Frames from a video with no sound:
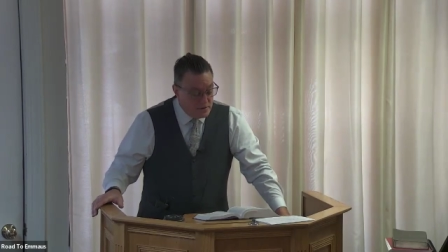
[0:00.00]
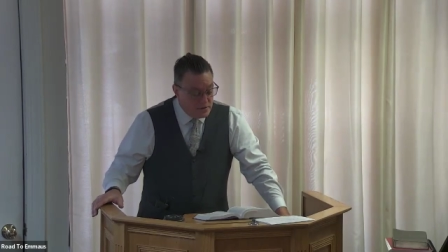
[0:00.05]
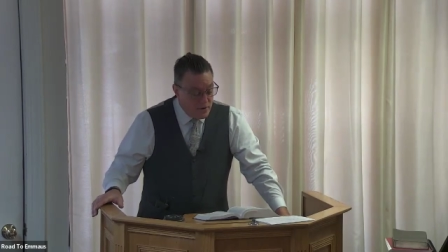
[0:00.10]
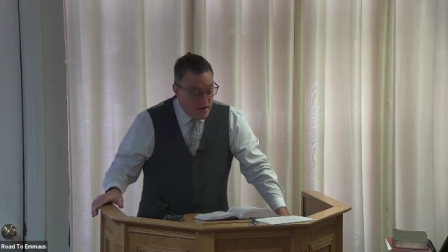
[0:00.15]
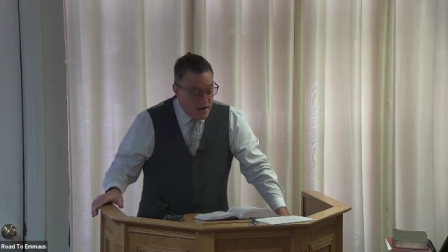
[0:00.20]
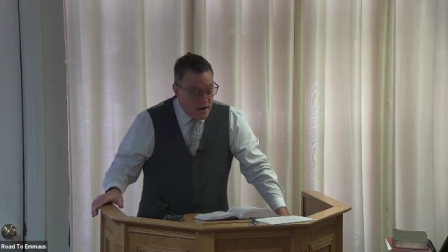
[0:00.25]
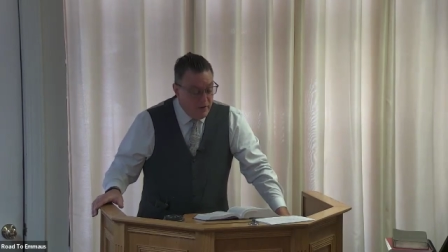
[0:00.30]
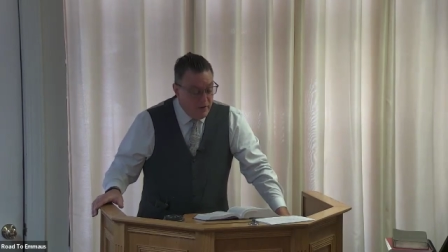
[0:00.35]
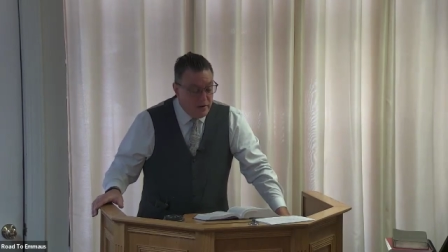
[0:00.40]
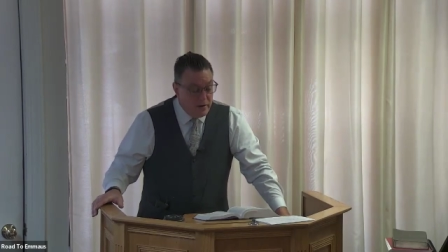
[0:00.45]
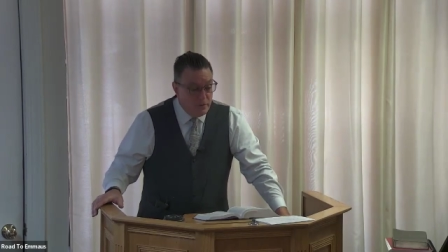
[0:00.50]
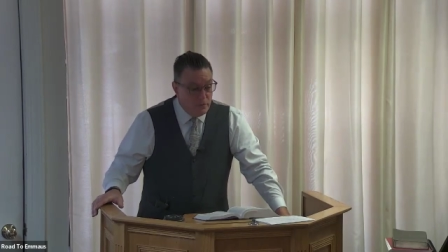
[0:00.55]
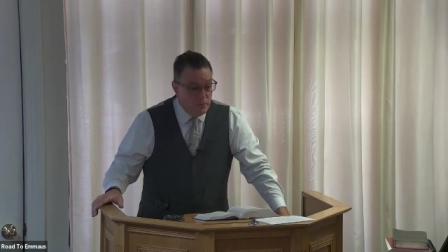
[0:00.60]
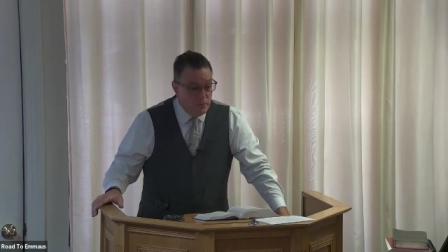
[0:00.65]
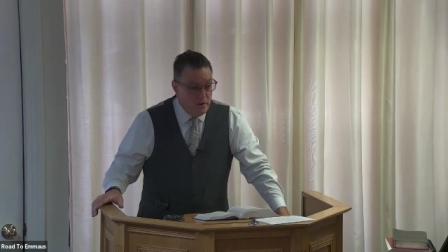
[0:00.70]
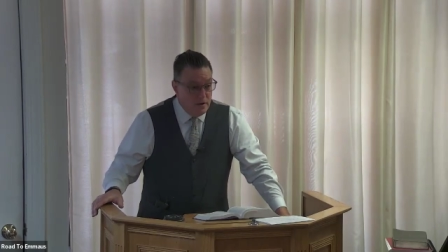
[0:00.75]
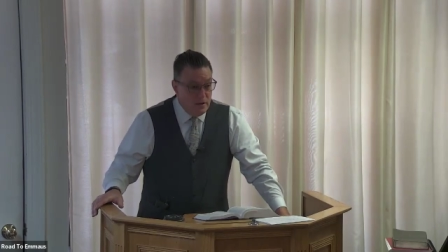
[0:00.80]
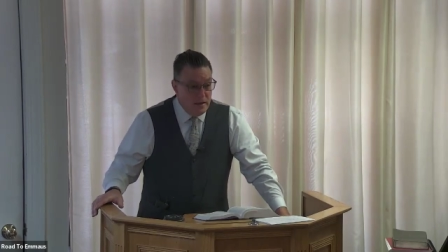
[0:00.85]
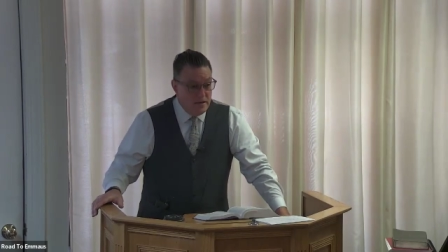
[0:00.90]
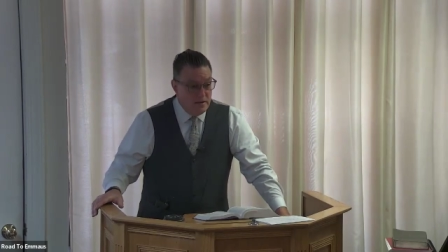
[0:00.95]
So Herod
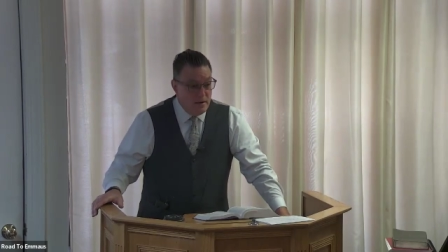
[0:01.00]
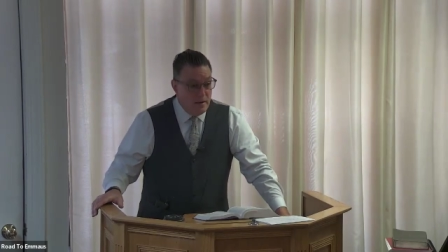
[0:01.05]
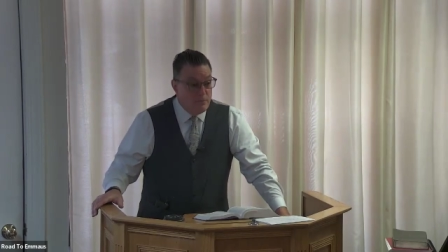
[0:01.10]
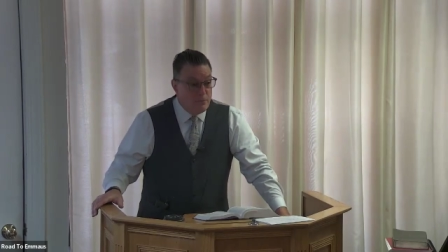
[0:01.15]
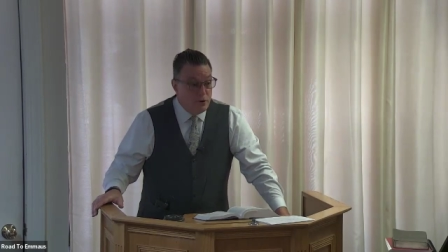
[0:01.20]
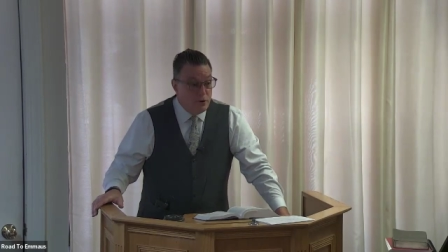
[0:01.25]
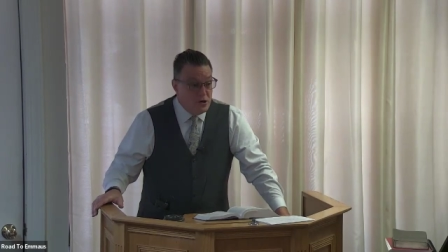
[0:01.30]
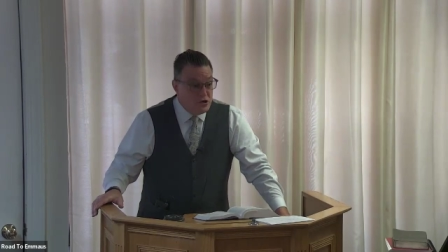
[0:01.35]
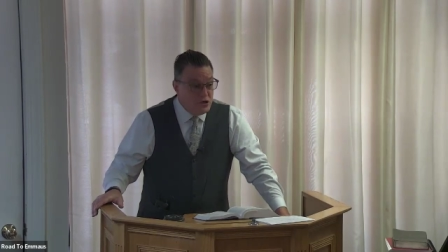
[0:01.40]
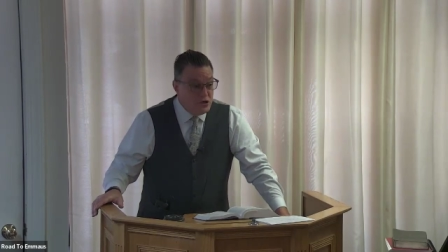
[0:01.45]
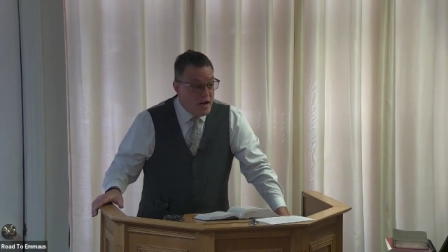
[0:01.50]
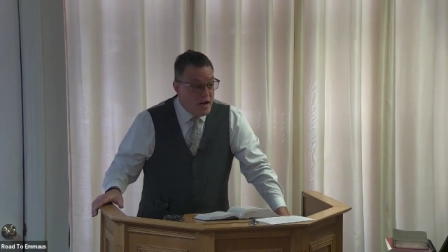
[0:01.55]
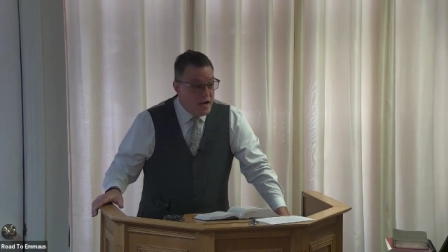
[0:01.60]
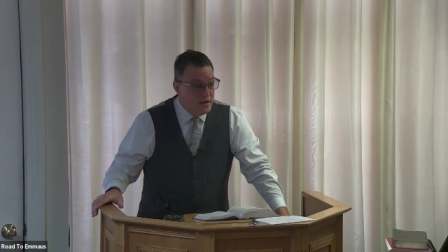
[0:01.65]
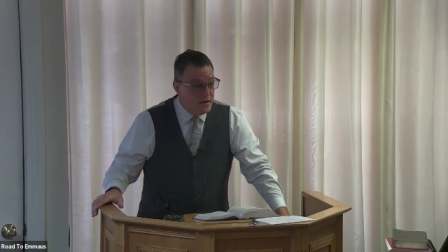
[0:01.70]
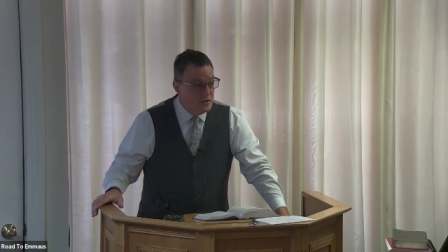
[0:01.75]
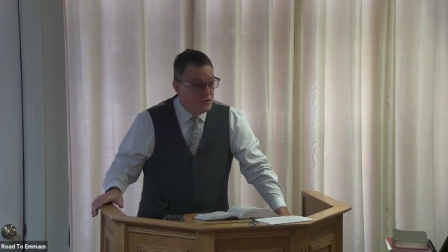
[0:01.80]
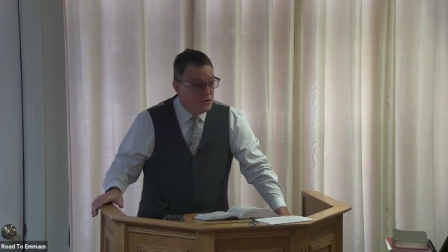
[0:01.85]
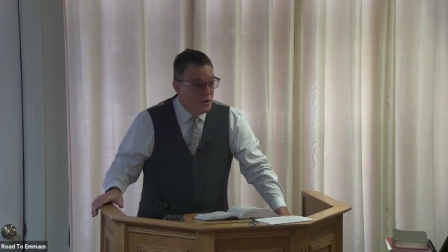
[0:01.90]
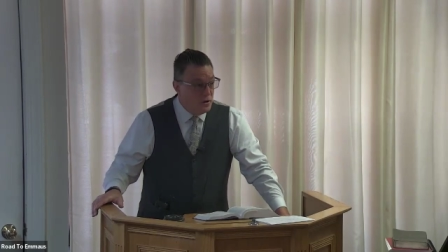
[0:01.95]
really
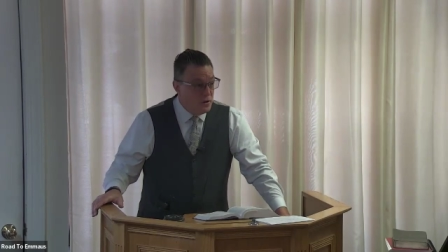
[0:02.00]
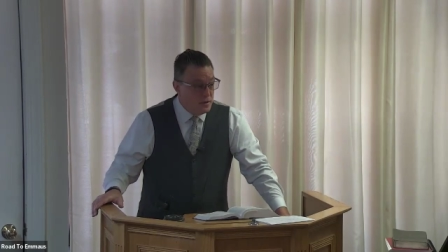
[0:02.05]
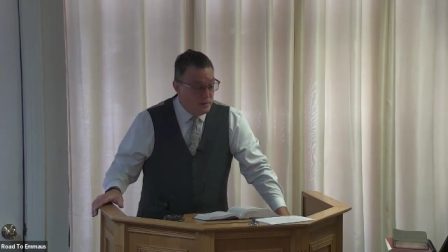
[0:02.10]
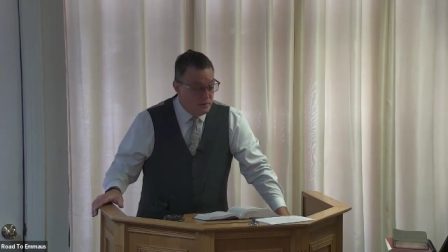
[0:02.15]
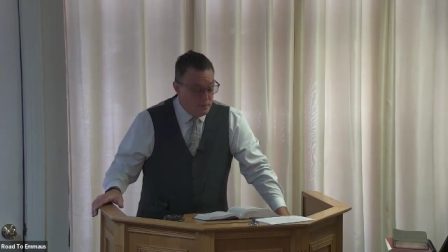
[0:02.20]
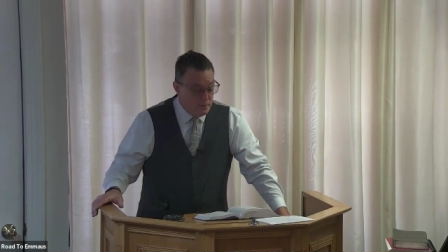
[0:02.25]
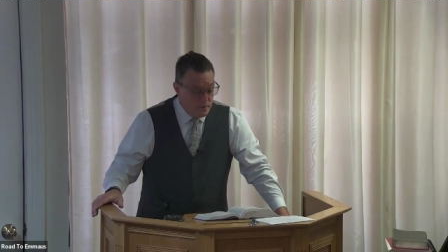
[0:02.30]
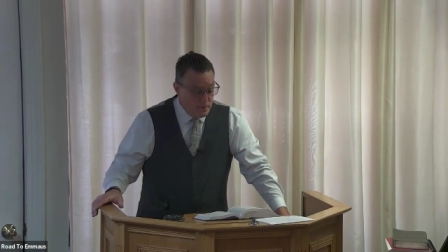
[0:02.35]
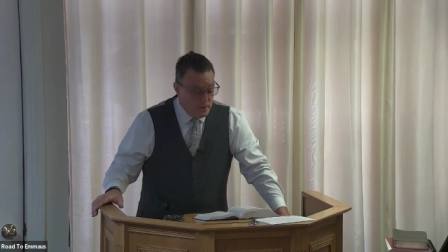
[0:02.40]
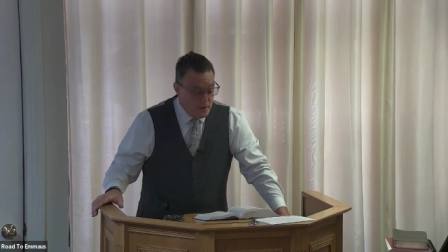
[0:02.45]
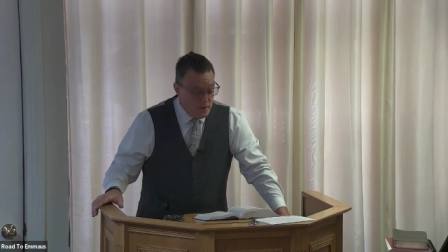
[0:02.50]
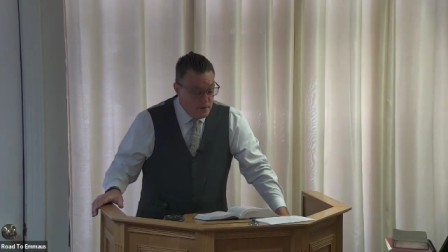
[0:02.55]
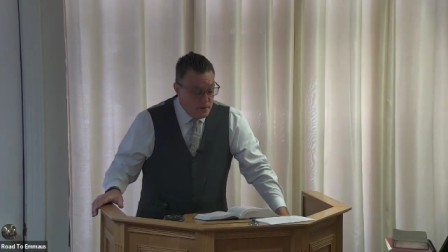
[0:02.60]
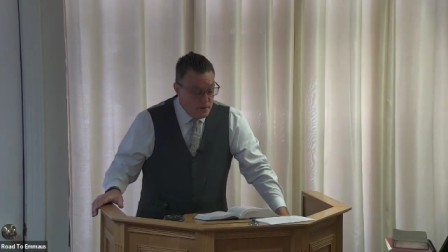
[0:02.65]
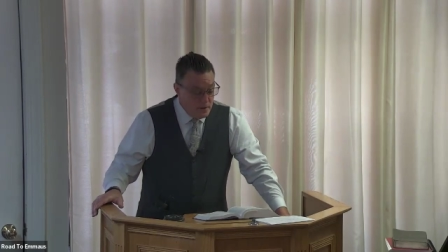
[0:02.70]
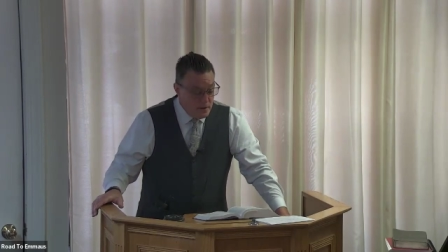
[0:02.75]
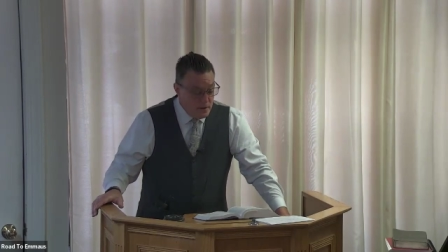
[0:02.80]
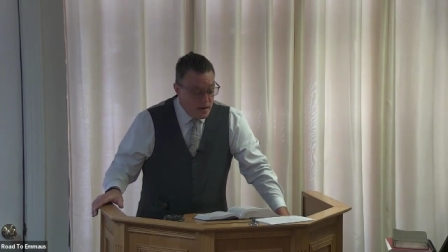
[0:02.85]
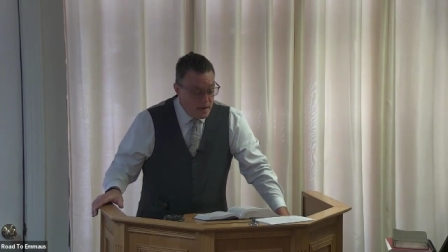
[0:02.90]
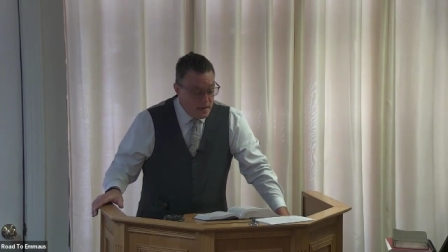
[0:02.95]
appreciated John
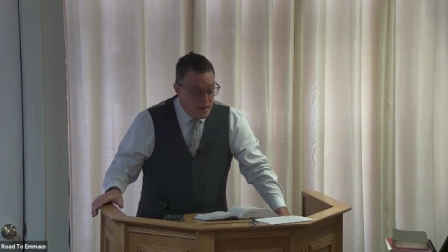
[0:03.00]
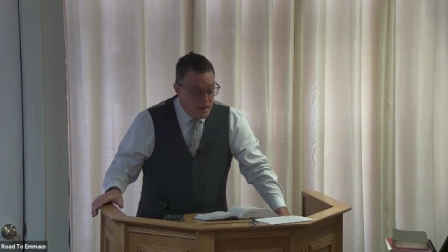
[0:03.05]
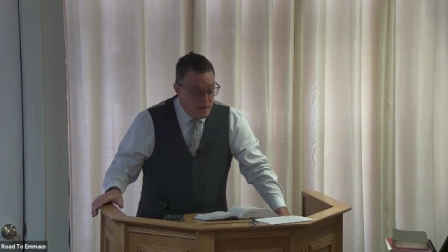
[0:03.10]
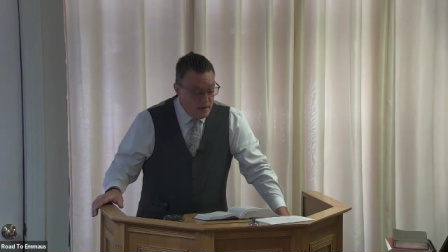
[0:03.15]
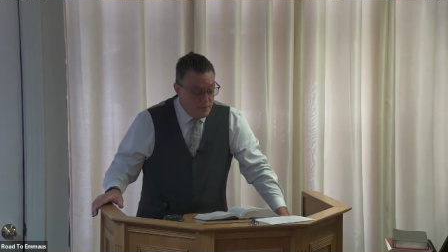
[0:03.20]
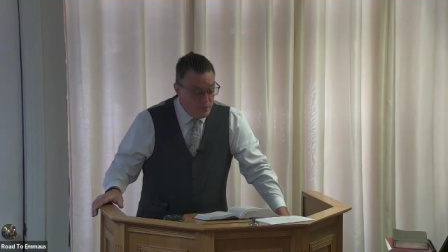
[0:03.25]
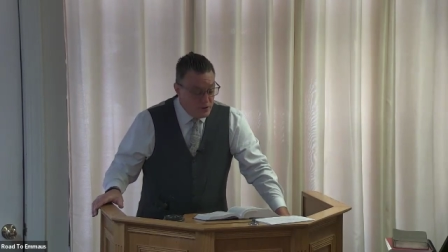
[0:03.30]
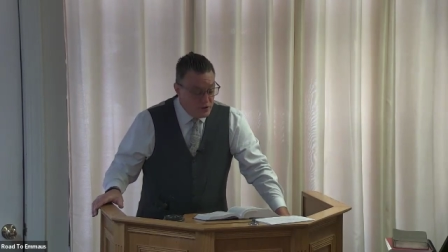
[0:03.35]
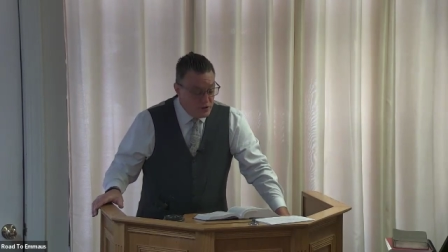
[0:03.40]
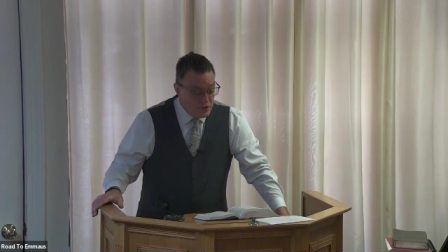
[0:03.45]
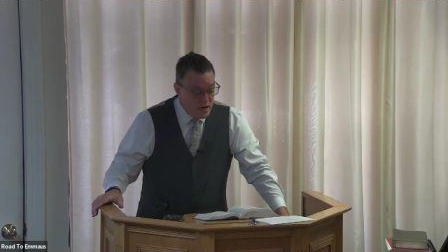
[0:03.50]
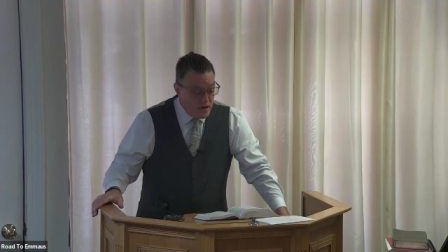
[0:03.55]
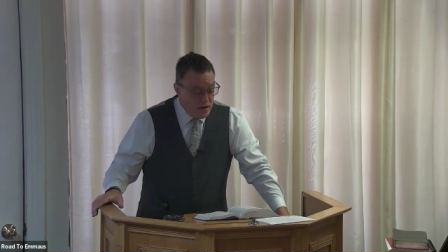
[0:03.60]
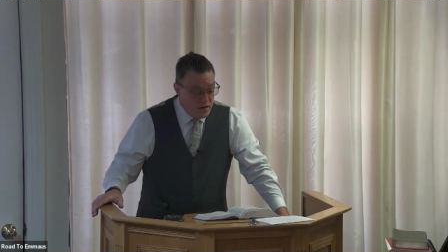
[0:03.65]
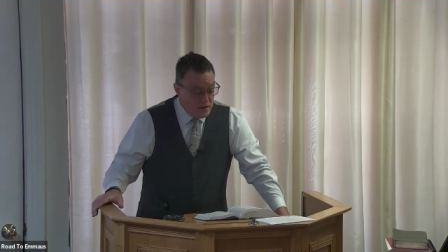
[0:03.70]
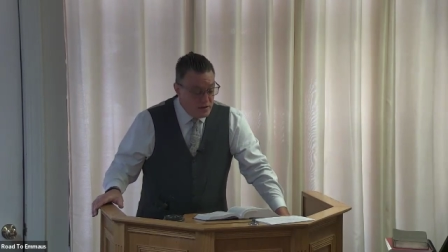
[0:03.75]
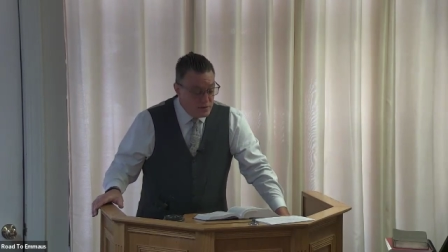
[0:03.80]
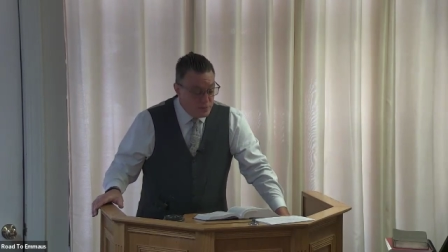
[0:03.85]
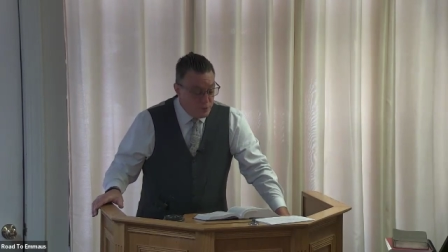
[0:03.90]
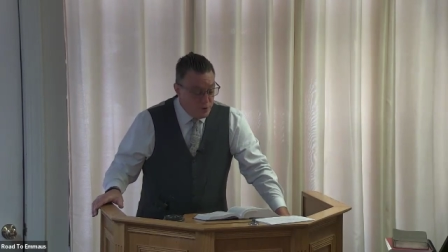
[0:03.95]
and he
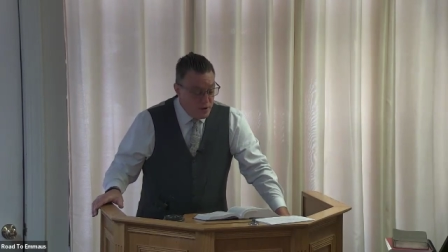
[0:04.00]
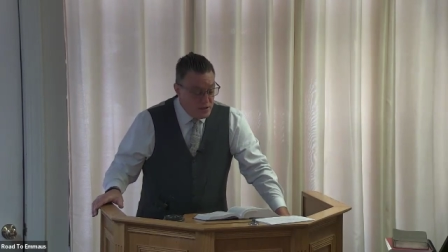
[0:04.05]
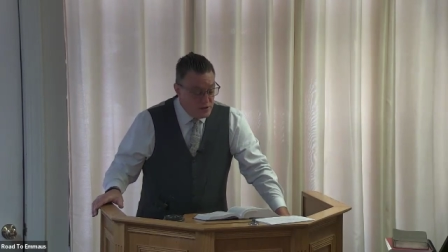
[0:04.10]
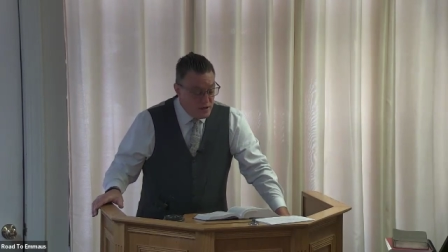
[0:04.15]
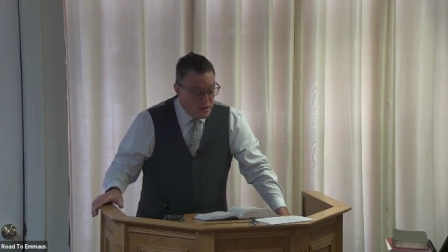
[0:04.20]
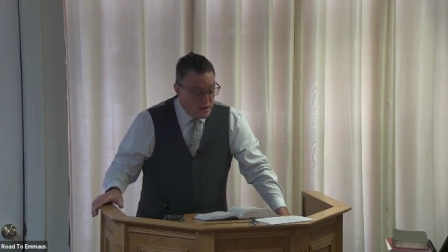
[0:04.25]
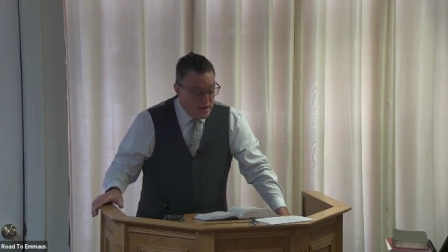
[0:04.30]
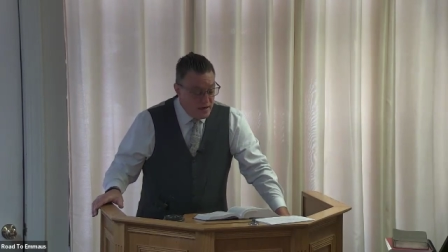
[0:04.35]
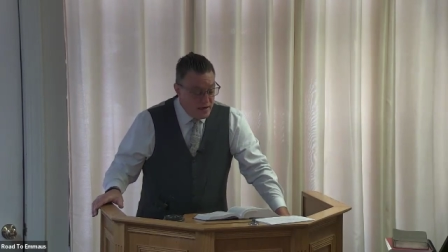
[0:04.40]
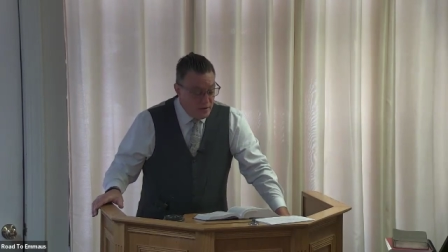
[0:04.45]
appreciated his preaching.